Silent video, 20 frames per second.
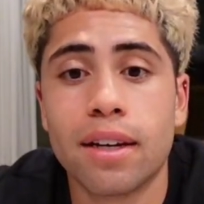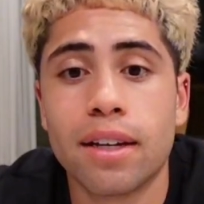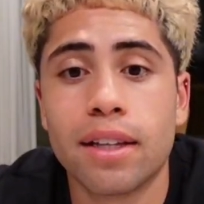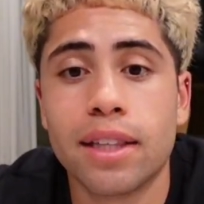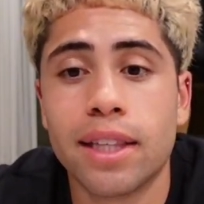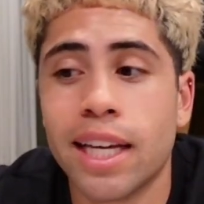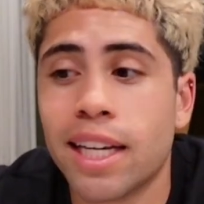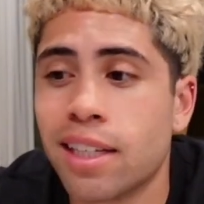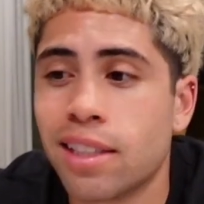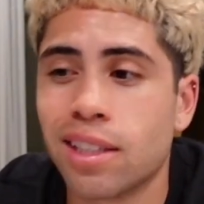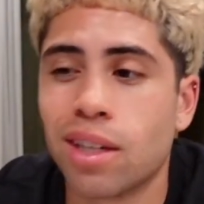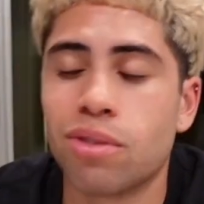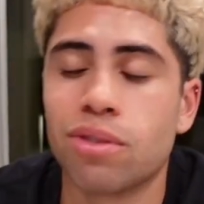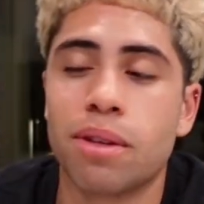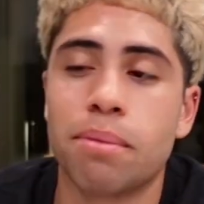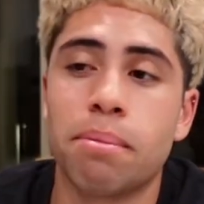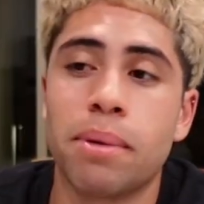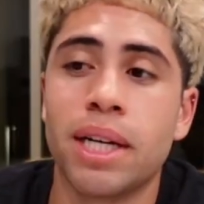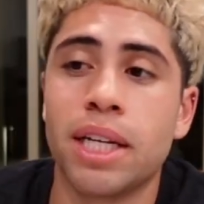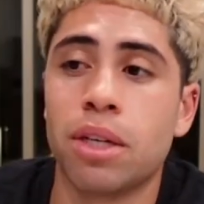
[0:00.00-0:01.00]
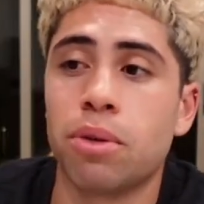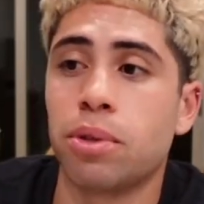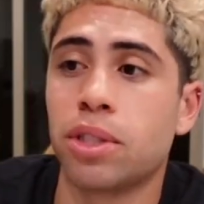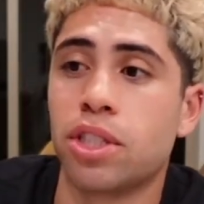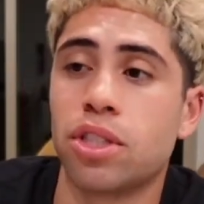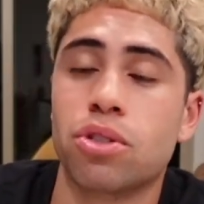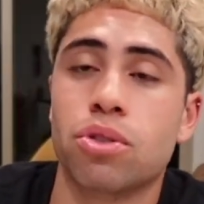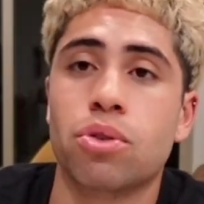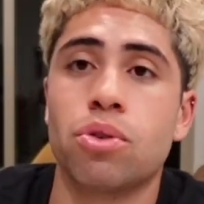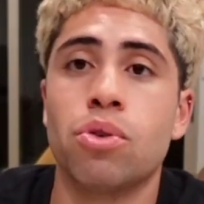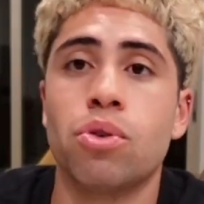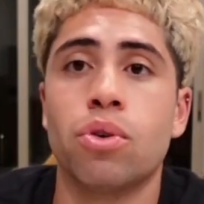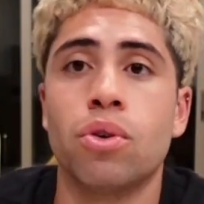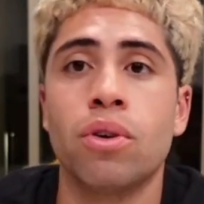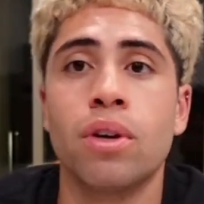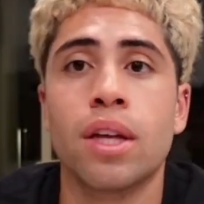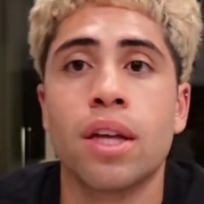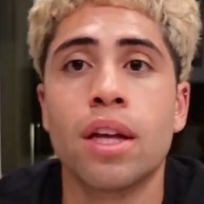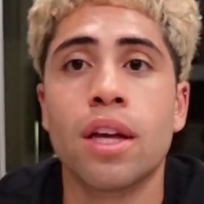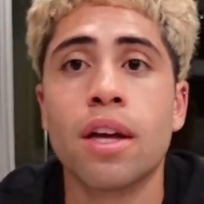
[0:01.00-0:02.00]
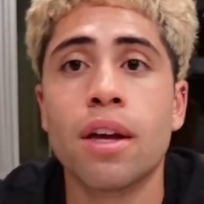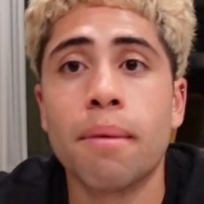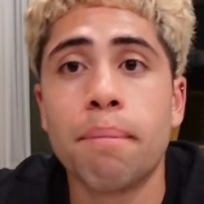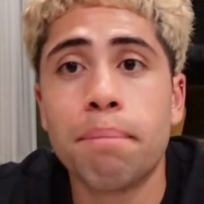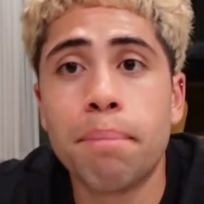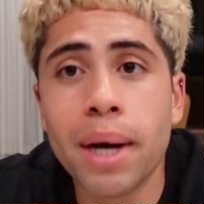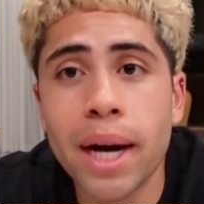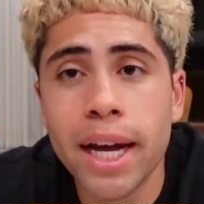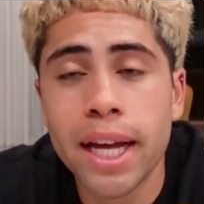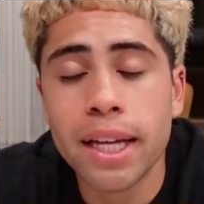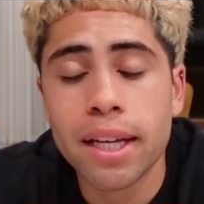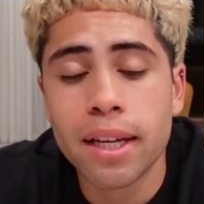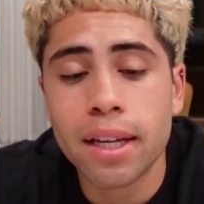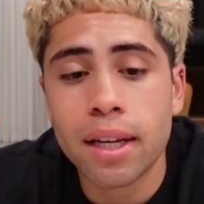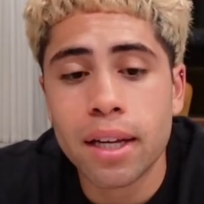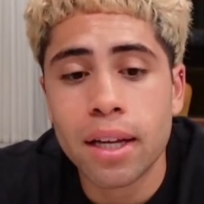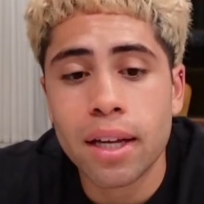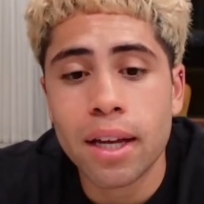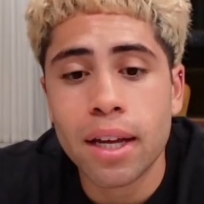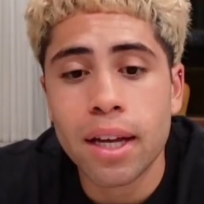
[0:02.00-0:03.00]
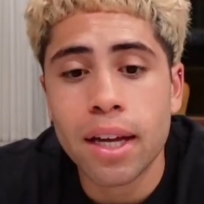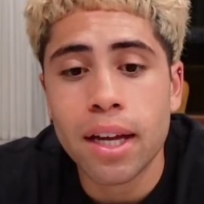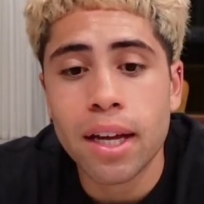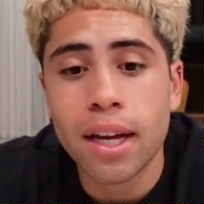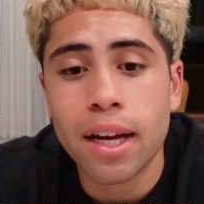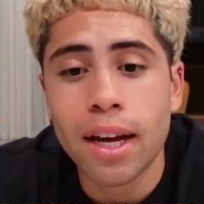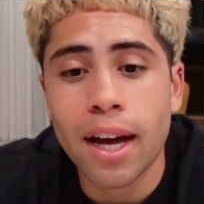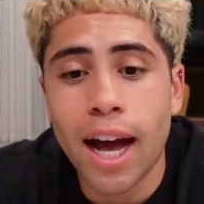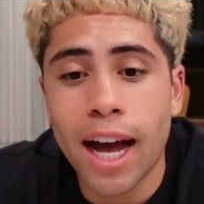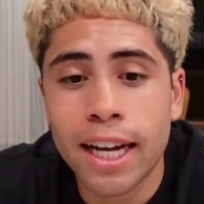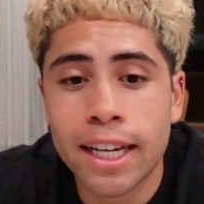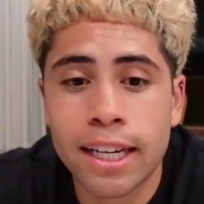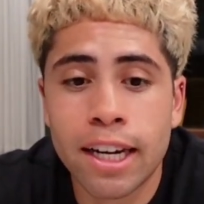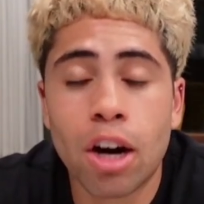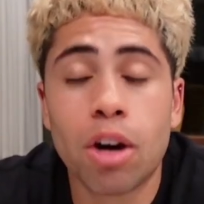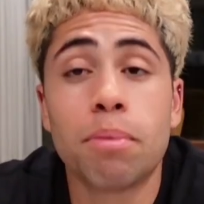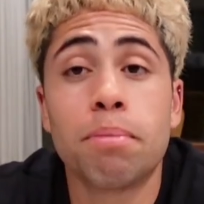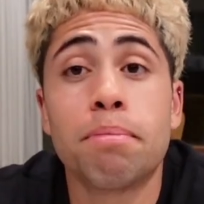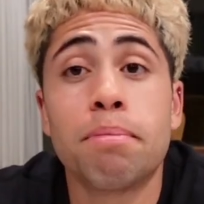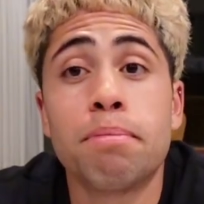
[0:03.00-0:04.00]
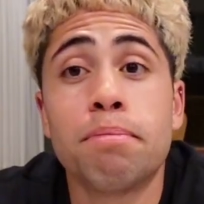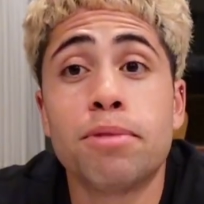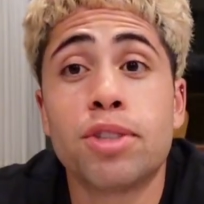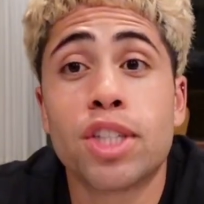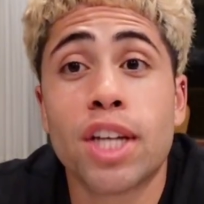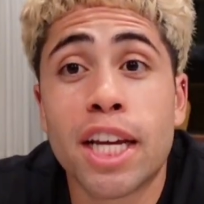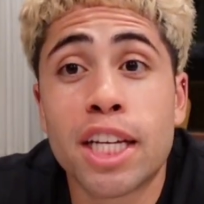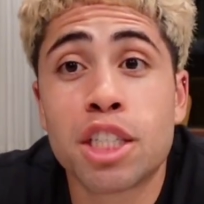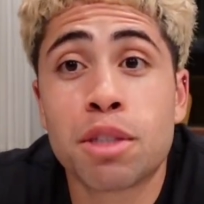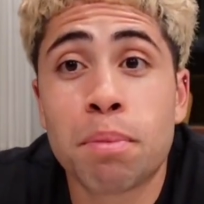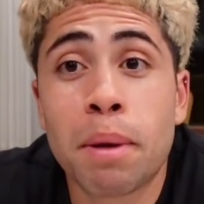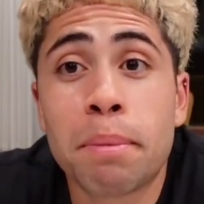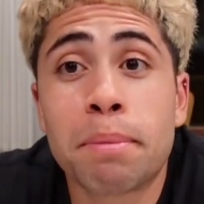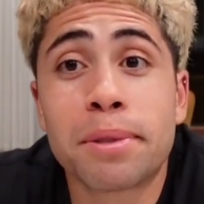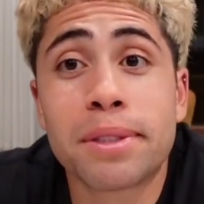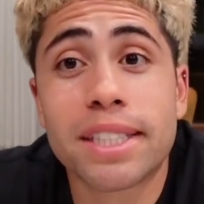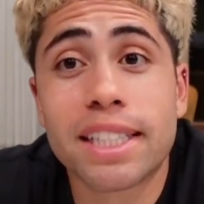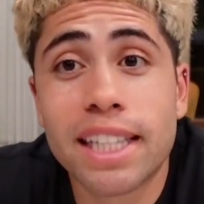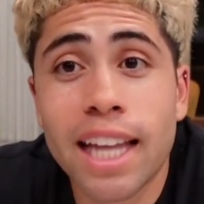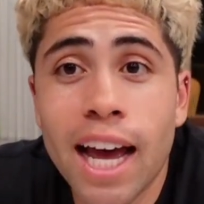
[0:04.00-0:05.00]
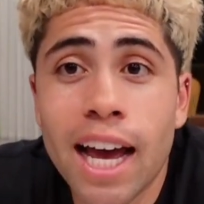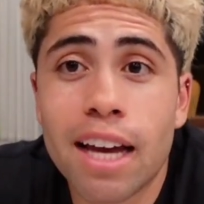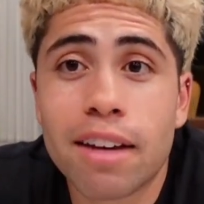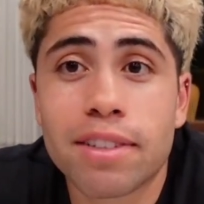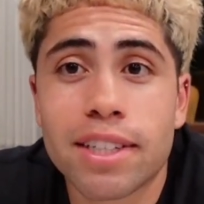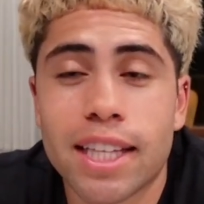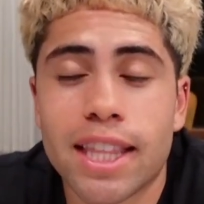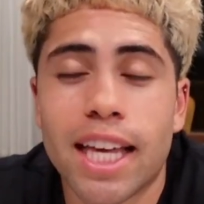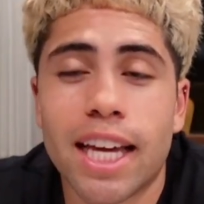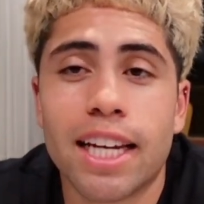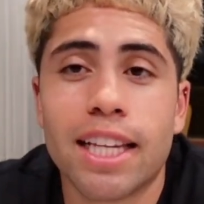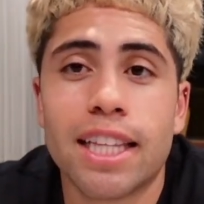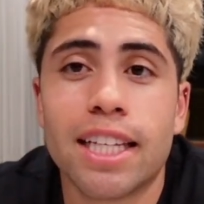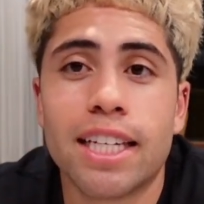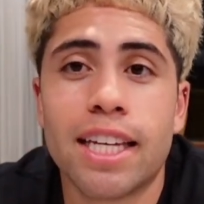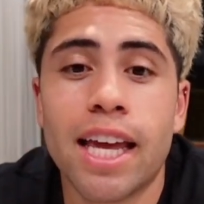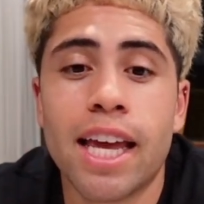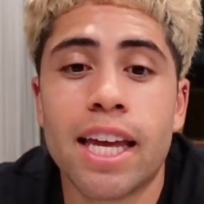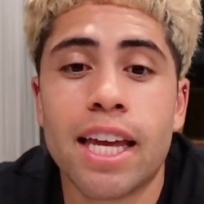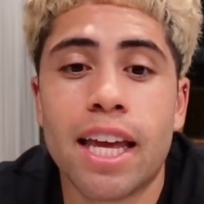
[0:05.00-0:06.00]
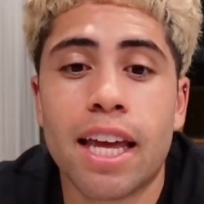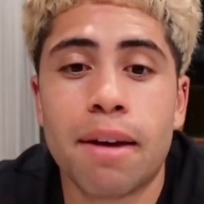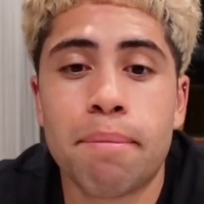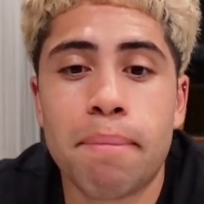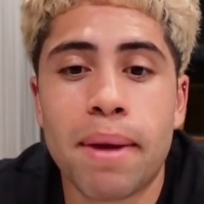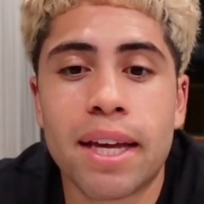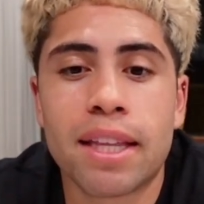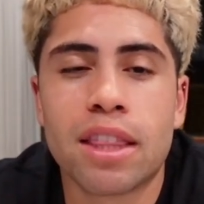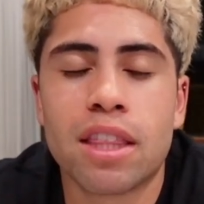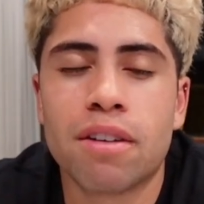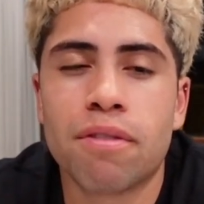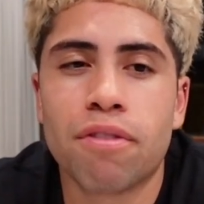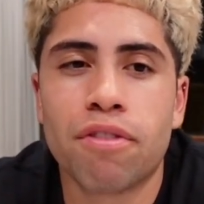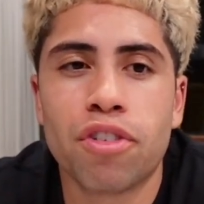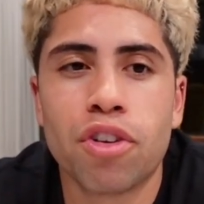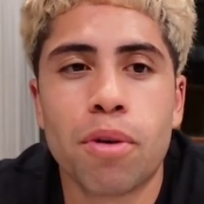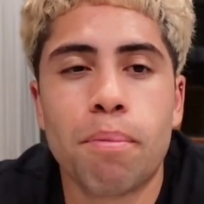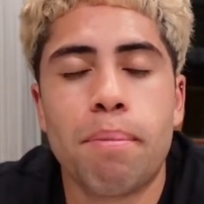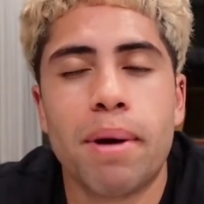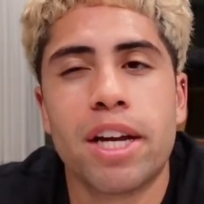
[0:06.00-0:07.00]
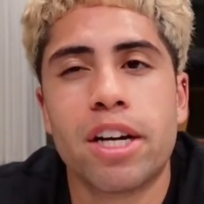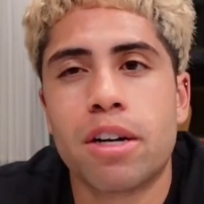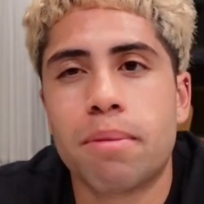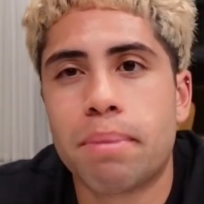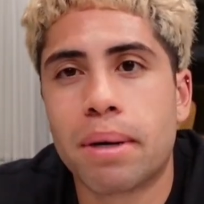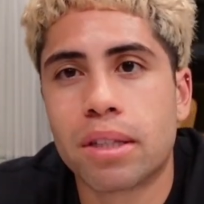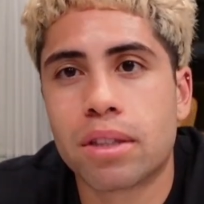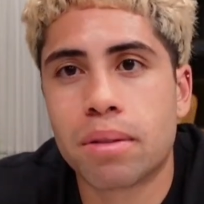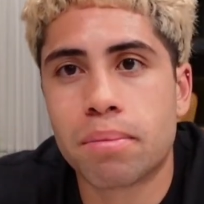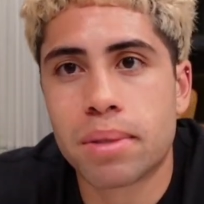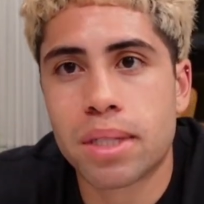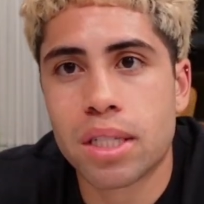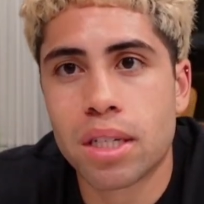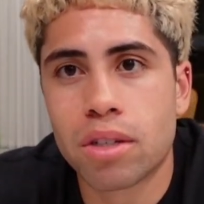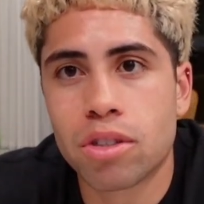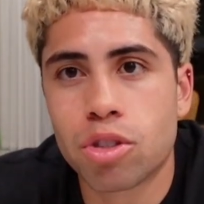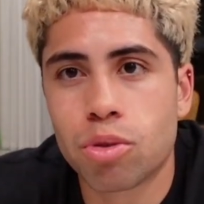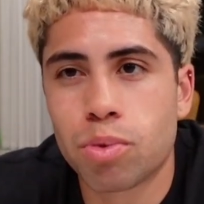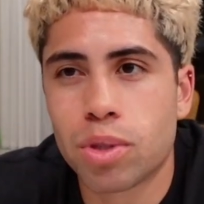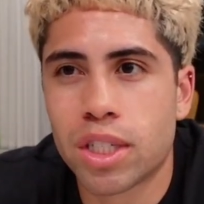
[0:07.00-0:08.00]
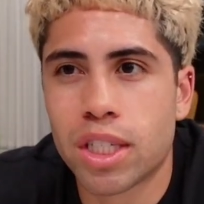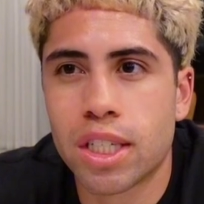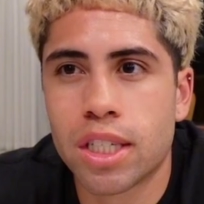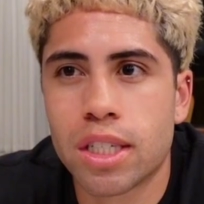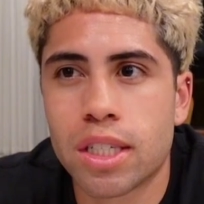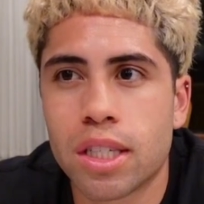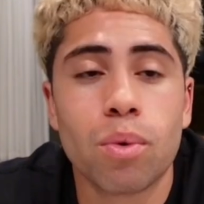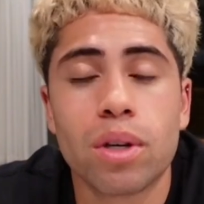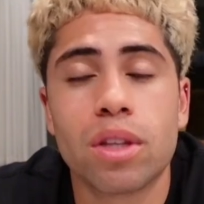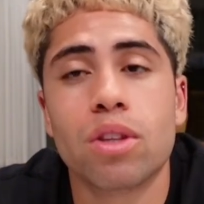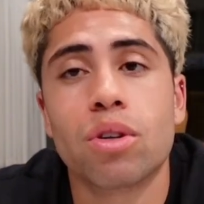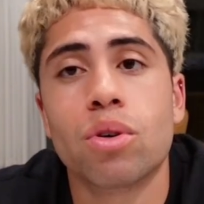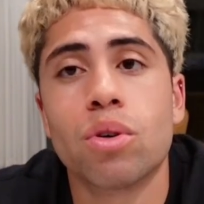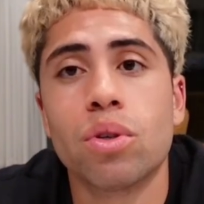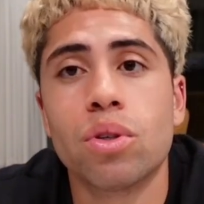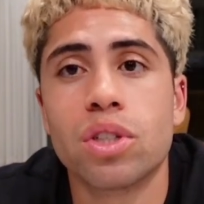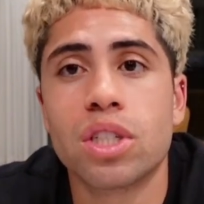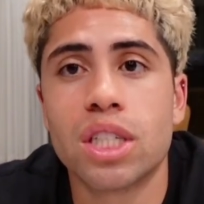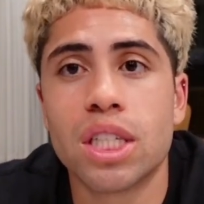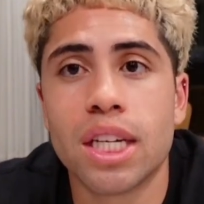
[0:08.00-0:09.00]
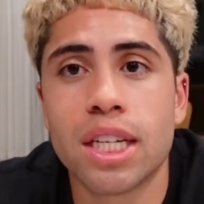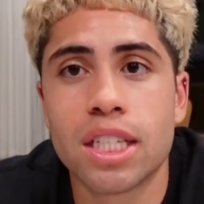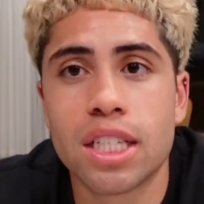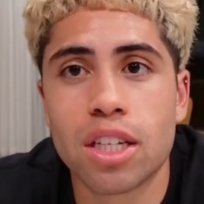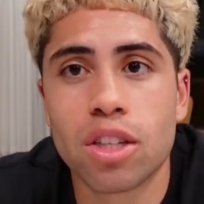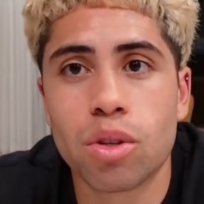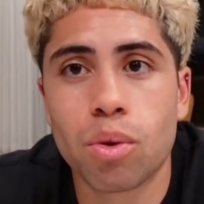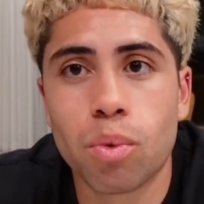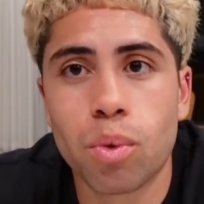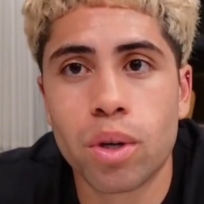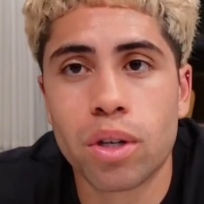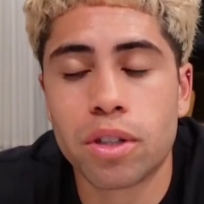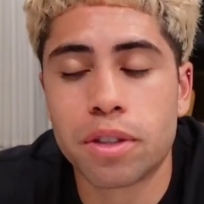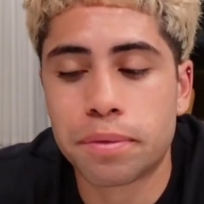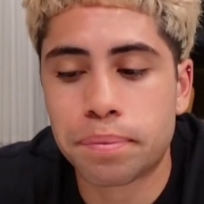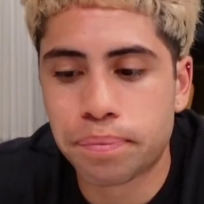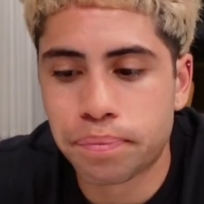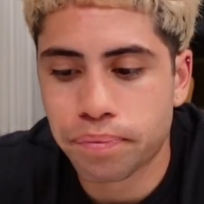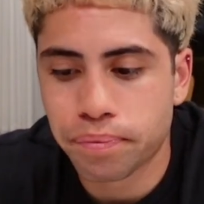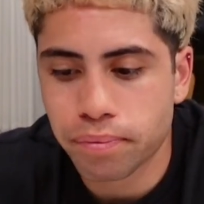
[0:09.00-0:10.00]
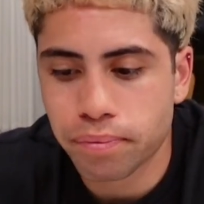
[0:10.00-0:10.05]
let alone the money, which is cool, but I can help change people's lives at the end of the day and make them feel better about themselves, which is one of the coolest things in the world.